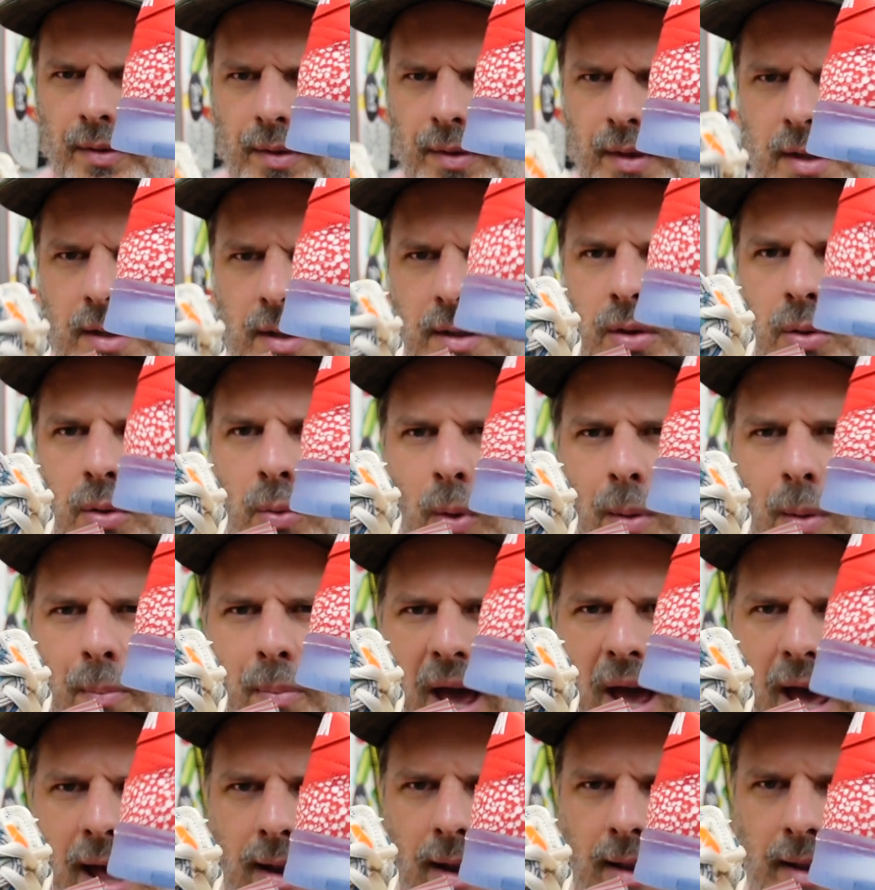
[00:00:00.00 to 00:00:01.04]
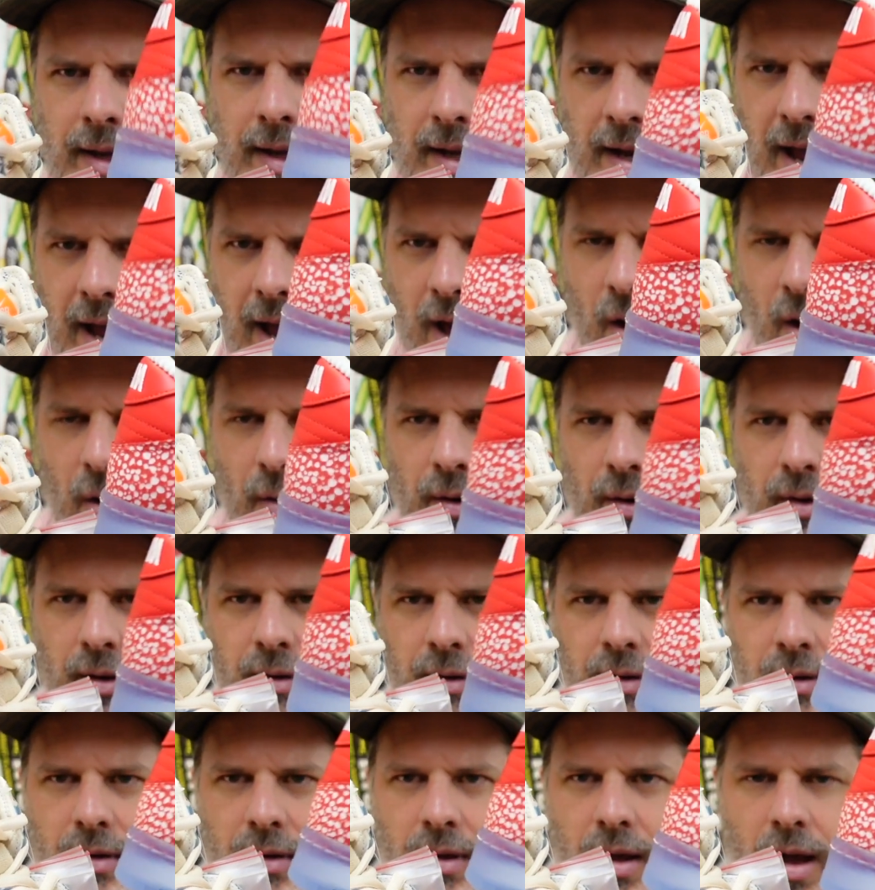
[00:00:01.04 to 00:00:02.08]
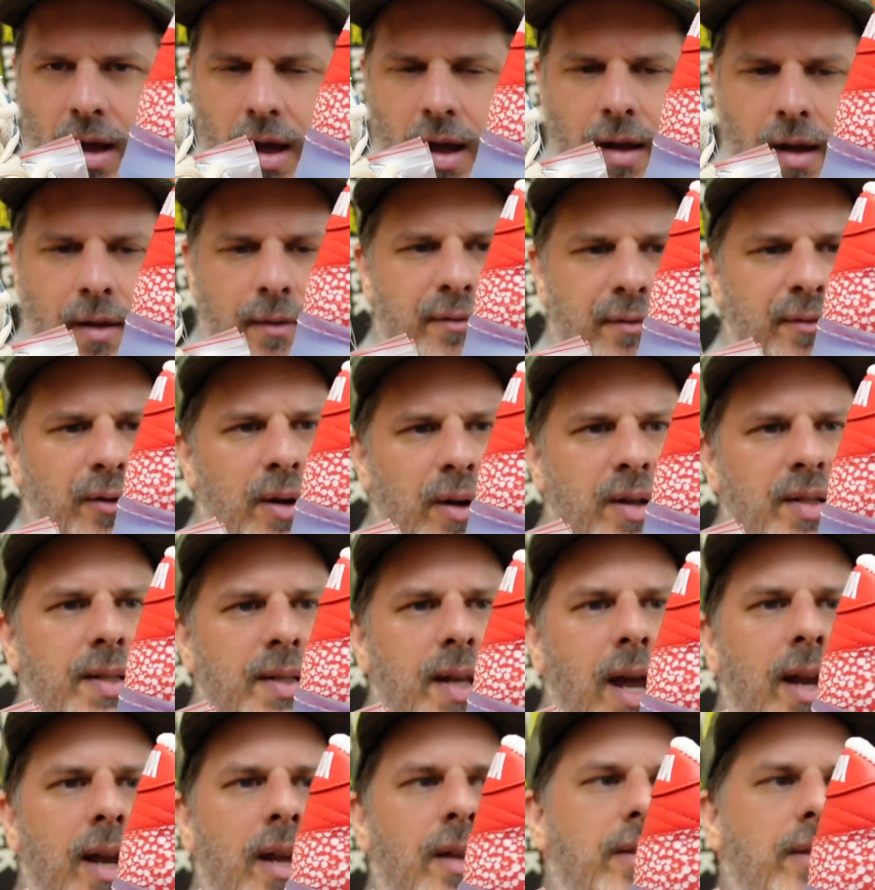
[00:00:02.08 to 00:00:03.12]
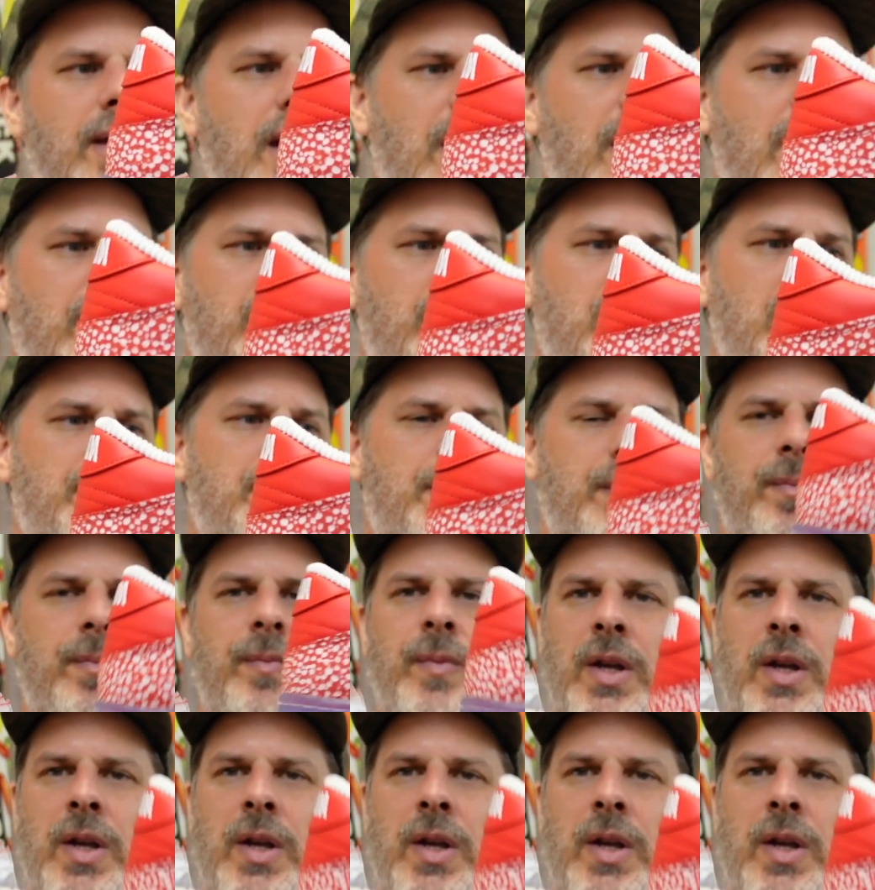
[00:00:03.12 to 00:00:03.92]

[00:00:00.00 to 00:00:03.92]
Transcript: These two were battling it out uh, for a second there, just